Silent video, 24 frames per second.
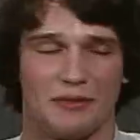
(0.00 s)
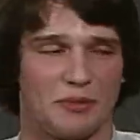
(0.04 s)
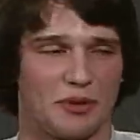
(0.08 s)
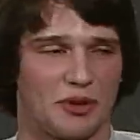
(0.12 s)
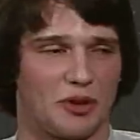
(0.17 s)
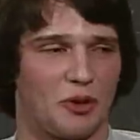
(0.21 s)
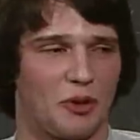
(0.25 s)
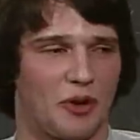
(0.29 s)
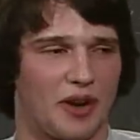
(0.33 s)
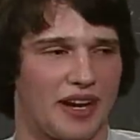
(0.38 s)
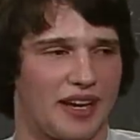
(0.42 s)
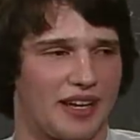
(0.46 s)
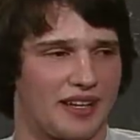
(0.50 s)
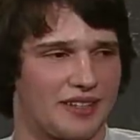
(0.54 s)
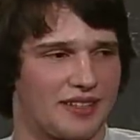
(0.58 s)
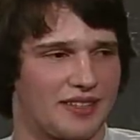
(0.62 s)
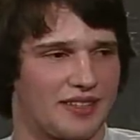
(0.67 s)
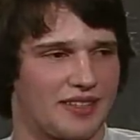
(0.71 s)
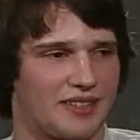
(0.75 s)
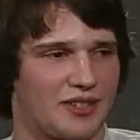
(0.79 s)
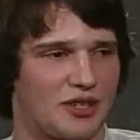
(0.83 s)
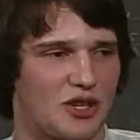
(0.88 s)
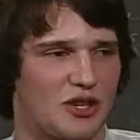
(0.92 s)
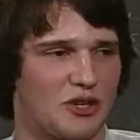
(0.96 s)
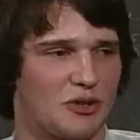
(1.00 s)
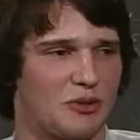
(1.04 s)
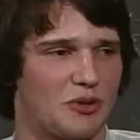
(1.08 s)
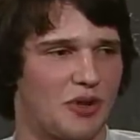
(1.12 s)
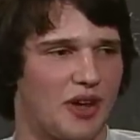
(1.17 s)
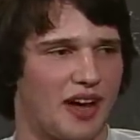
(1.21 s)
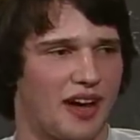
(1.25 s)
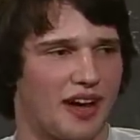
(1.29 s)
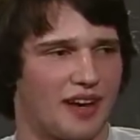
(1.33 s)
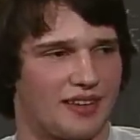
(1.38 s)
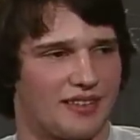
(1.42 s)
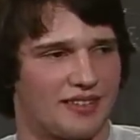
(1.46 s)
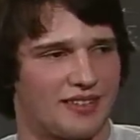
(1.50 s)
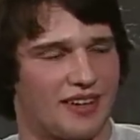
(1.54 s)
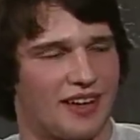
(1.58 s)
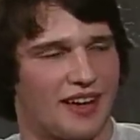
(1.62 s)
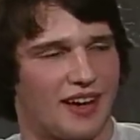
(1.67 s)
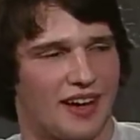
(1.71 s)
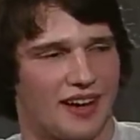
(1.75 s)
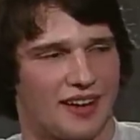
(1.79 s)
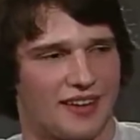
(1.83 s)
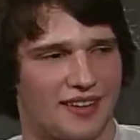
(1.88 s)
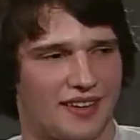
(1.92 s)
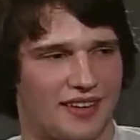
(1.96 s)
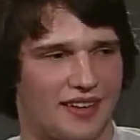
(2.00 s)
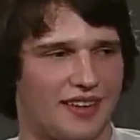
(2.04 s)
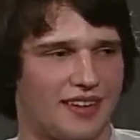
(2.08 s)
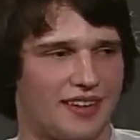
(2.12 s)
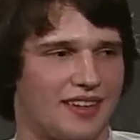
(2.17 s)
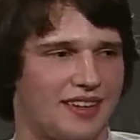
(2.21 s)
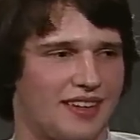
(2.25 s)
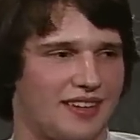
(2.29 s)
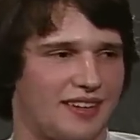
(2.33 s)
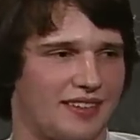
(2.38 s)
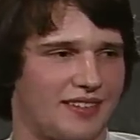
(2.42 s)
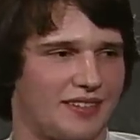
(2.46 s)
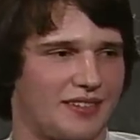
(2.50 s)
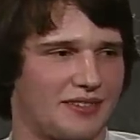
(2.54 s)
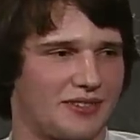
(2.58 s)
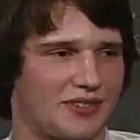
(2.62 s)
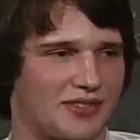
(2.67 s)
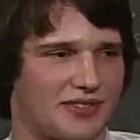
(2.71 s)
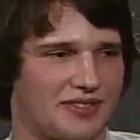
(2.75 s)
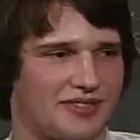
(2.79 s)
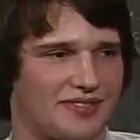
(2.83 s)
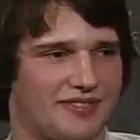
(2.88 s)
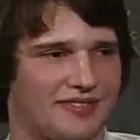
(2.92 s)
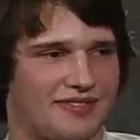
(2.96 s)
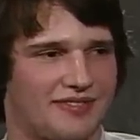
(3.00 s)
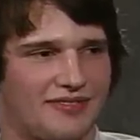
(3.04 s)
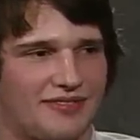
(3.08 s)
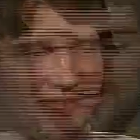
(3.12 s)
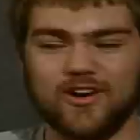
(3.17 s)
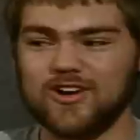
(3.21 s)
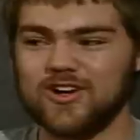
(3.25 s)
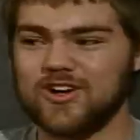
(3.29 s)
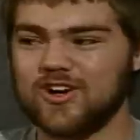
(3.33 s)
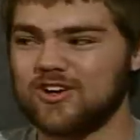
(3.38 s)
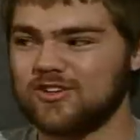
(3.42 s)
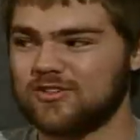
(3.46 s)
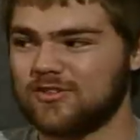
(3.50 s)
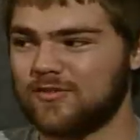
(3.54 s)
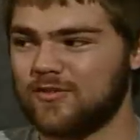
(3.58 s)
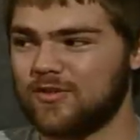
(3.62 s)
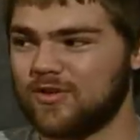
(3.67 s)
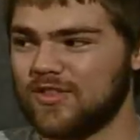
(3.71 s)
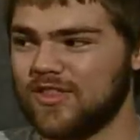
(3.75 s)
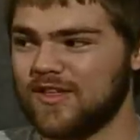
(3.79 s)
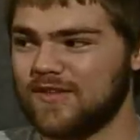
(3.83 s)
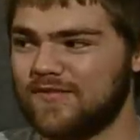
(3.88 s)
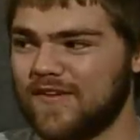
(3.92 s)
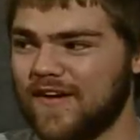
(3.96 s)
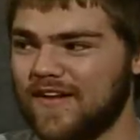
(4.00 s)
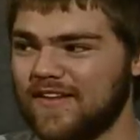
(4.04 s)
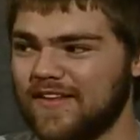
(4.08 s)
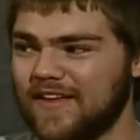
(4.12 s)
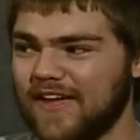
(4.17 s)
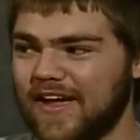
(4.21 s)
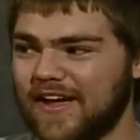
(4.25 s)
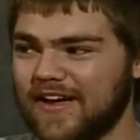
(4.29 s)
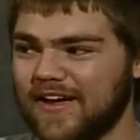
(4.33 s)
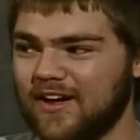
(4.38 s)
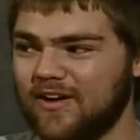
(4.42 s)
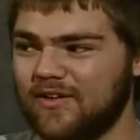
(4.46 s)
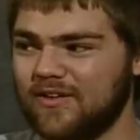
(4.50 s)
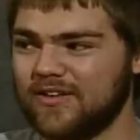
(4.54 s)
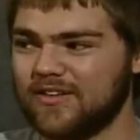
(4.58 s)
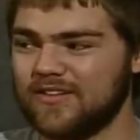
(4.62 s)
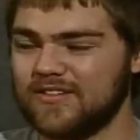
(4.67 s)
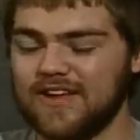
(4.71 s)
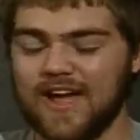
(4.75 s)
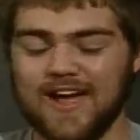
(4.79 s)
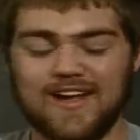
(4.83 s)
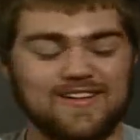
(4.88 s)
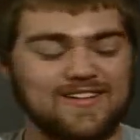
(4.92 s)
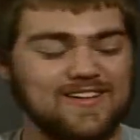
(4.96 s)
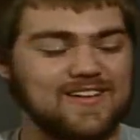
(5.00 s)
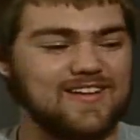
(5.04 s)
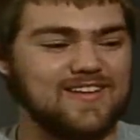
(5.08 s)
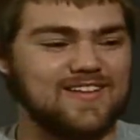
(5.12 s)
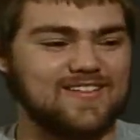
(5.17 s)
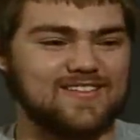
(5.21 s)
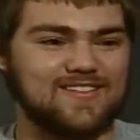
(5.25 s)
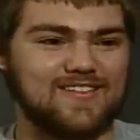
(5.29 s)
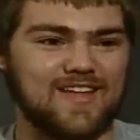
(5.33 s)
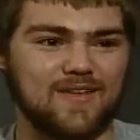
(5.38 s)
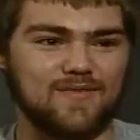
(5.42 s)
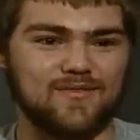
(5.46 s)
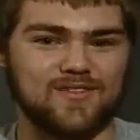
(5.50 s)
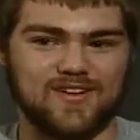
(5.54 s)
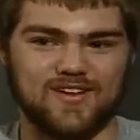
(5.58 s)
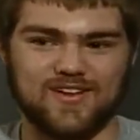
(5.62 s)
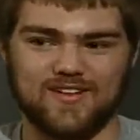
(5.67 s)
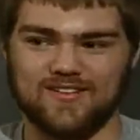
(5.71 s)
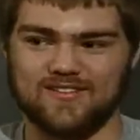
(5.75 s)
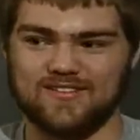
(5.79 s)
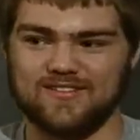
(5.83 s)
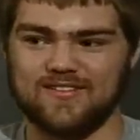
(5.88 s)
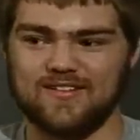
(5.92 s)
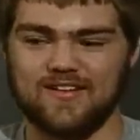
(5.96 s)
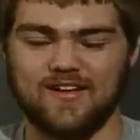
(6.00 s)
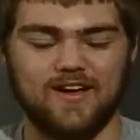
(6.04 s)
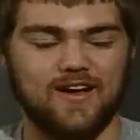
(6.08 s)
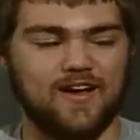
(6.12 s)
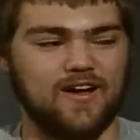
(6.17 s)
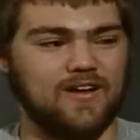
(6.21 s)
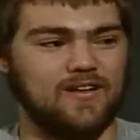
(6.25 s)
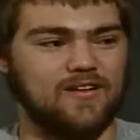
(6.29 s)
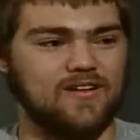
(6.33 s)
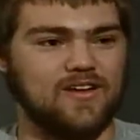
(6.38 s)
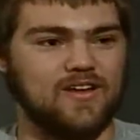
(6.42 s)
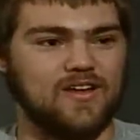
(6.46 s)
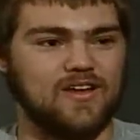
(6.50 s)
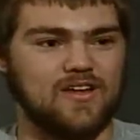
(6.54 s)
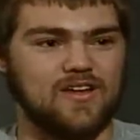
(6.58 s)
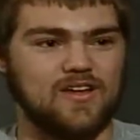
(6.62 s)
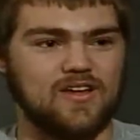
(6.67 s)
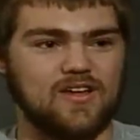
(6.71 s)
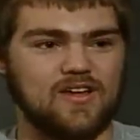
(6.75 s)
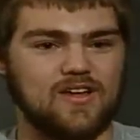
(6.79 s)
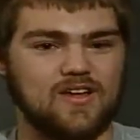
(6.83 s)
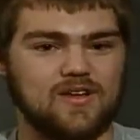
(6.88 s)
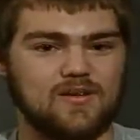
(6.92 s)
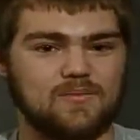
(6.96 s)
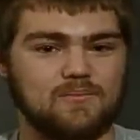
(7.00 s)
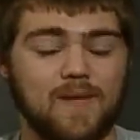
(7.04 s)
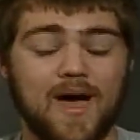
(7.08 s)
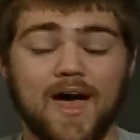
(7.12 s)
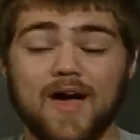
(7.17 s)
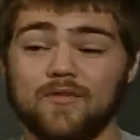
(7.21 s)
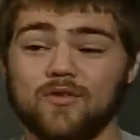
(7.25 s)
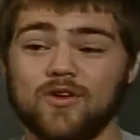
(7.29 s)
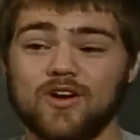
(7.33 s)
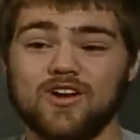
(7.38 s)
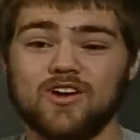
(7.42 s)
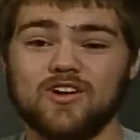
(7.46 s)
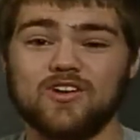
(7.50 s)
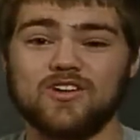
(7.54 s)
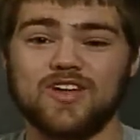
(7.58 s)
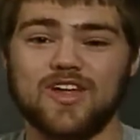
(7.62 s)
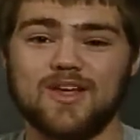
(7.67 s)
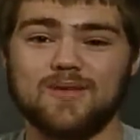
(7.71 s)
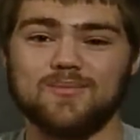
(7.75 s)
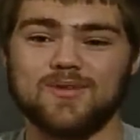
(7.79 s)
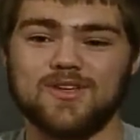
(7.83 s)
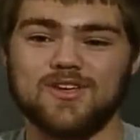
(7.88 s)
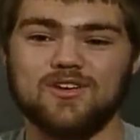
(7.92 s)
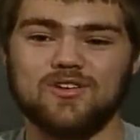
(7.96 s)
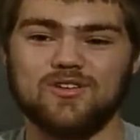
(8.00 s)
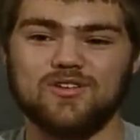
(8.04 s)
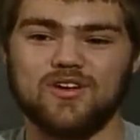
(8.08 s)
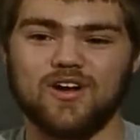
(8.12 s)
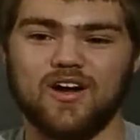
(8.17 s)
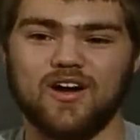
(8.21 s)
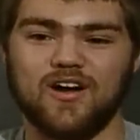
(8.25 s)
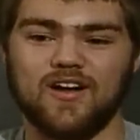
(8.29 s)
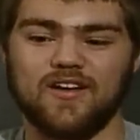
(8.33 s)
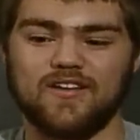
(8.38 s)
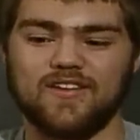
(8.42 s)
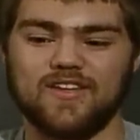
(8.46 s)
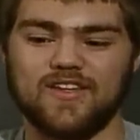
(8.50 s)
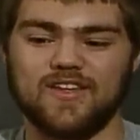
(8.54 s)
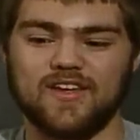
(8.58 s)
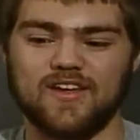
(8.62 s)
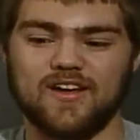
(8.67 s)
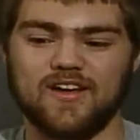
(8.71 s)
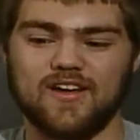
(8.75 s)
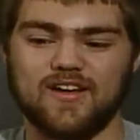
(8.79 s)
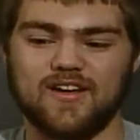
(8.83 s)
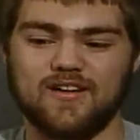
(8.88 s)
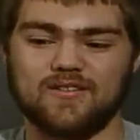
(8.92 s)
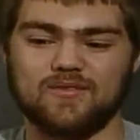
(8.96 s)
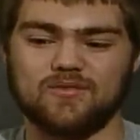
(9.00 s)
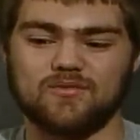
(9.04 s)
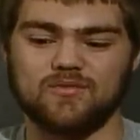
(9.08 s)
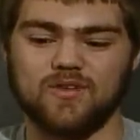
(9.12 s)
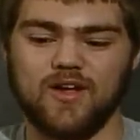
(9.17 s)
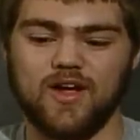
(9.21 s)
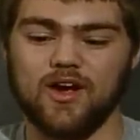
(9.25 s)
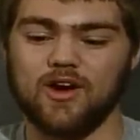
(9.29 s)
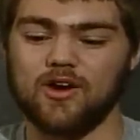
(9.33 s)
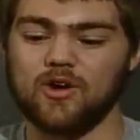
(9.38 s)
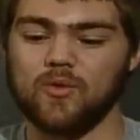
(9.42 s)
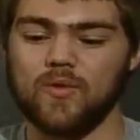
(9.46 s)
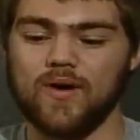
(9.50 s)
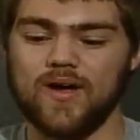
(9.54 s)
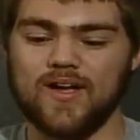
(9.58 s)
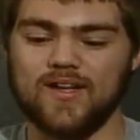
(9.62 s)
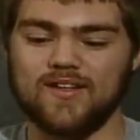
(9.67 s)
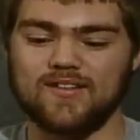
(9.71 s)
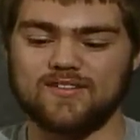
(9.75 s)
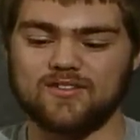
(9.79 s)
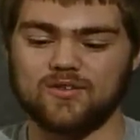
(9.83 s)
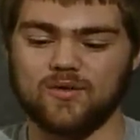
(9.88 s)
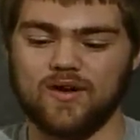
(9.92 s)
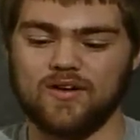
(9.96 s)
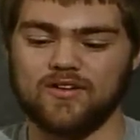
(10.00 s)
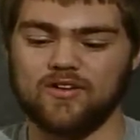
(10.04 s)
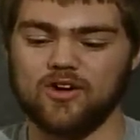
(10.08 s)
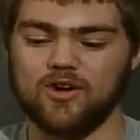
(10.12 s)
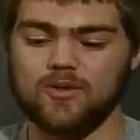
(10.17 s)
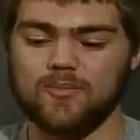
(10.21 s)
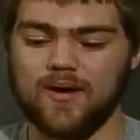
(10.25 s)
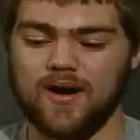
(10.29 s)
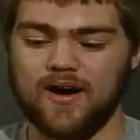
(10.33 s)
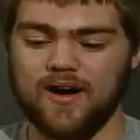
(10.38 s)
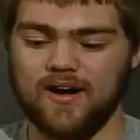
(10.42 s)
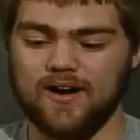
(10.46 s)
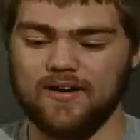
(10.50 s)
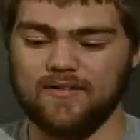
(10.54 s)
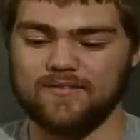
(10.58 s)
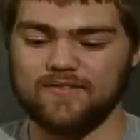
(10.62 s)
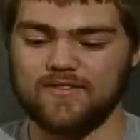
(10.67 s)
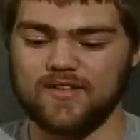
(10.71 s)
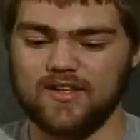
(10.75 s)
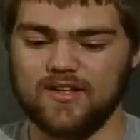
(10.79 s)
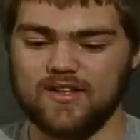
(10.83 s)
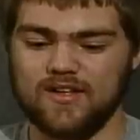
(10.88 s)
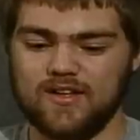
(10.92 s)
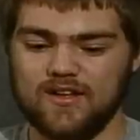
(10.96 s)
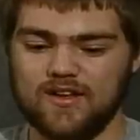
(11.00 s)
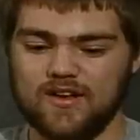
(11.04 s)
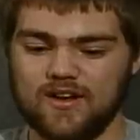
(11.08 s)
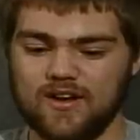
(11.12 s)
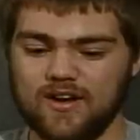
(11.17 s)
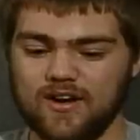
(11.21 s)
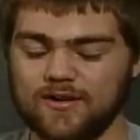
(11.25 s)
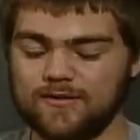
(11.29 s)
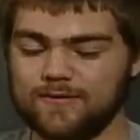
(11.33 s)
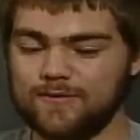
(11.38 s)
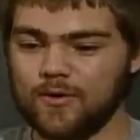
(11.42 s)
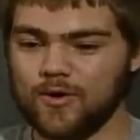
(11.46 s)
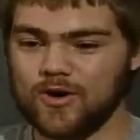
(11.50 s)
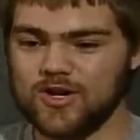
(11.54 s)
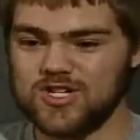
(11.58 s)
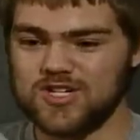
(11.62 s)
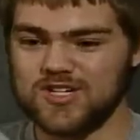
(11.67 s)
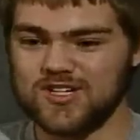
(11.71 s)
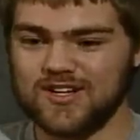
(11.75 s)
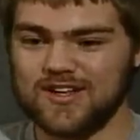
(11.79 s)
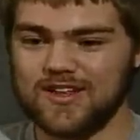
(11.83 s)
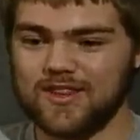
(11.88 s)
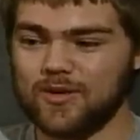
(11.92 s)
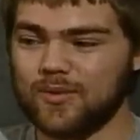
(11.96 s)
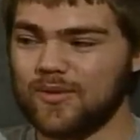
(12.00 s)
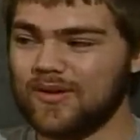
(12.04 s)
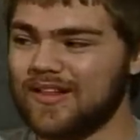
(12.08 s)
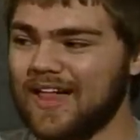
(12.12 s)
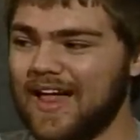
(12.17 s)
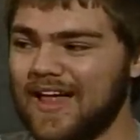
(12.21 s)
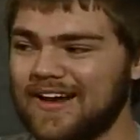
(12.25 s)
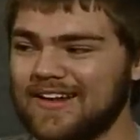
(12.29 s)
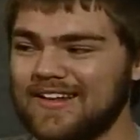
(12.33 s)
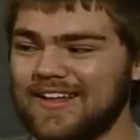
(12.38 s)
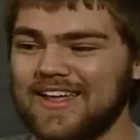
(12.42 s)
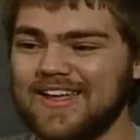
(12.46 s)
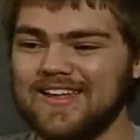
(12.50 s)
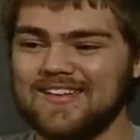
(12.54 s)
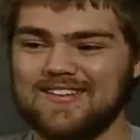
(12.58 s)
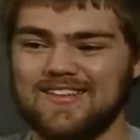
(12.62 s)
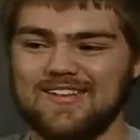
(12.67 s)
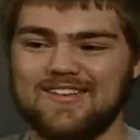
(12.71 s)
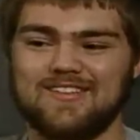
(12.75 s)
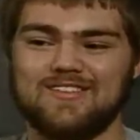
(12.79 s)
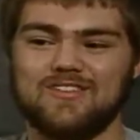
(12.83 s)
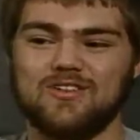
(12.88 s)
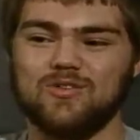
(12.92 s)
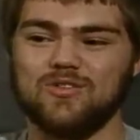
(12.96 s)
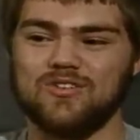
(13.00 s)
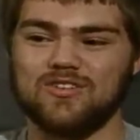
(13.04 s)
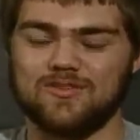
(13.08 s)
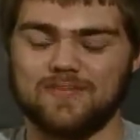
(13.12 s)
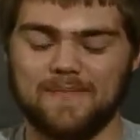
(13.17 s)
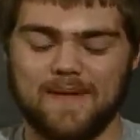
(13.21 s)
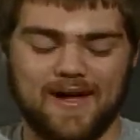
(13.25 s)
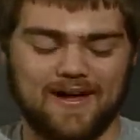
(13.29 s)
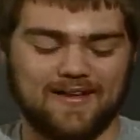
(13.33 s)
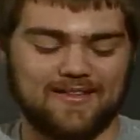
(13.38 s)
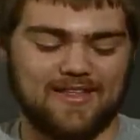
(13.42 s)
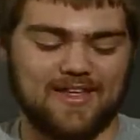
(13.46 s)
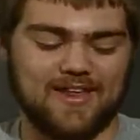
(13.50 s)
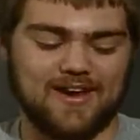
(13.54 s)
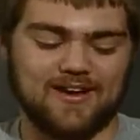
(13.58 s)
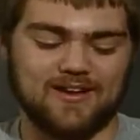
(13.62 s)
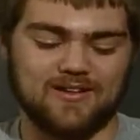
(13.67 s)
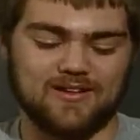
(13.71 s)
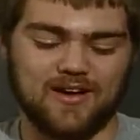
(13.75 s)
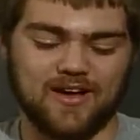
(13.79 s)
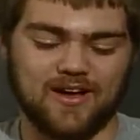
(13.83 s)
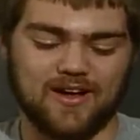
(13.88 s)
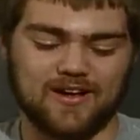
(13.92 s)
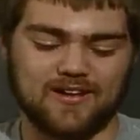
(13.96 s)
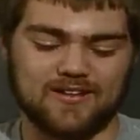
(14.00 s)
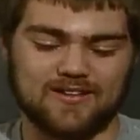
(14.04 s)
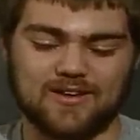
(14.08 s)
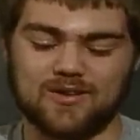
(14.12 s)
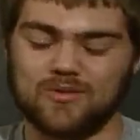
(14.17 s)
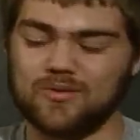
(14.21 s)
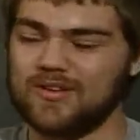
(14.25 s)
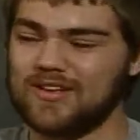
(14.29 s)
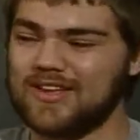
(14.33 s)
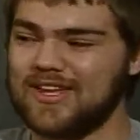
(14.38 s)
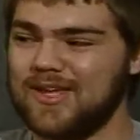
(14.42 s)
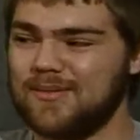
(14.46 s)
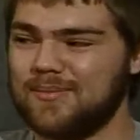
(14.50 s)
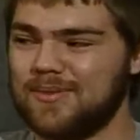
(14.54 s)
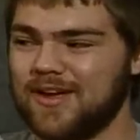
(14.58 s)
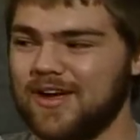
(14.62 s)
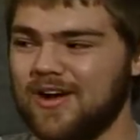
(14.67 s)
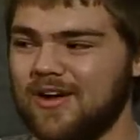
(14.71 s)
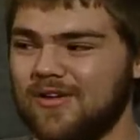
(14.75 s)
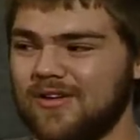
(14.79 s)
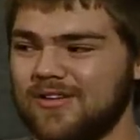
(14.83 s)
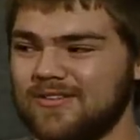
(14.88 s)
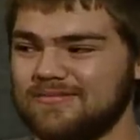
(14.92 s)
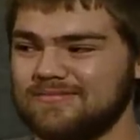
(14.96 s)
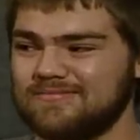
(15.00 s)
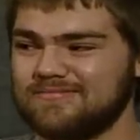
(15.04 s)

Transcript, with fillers: them the grant to do yeah. that. Yeah. yeah. But it took about 100 years before they finally got going. 1970s, uh, Mav Radio debuted on the uh, airways around Omaha unfortunately, there were a lot of lazy students back then and uh, didn't really keep it going.